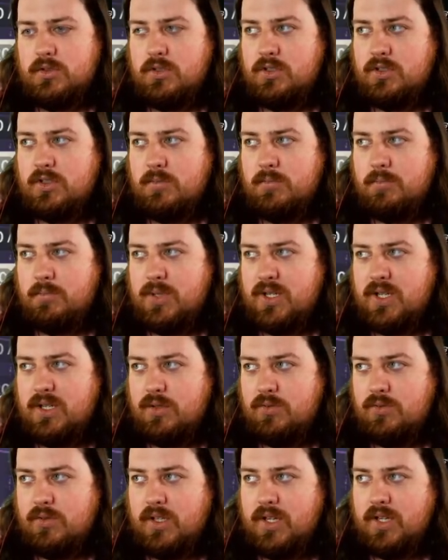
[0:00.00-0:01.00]
Something pig
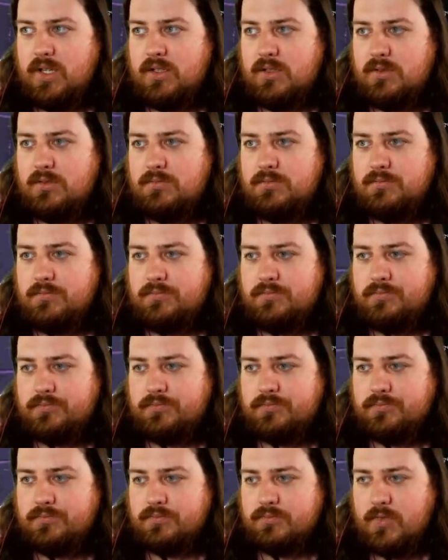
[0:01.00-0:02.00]
related.
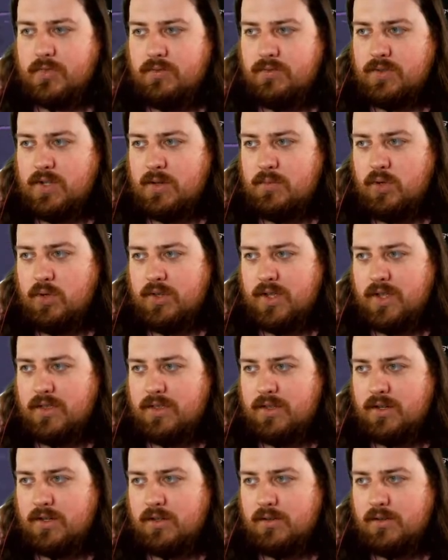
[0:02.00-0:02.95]
Flame wheel that thing.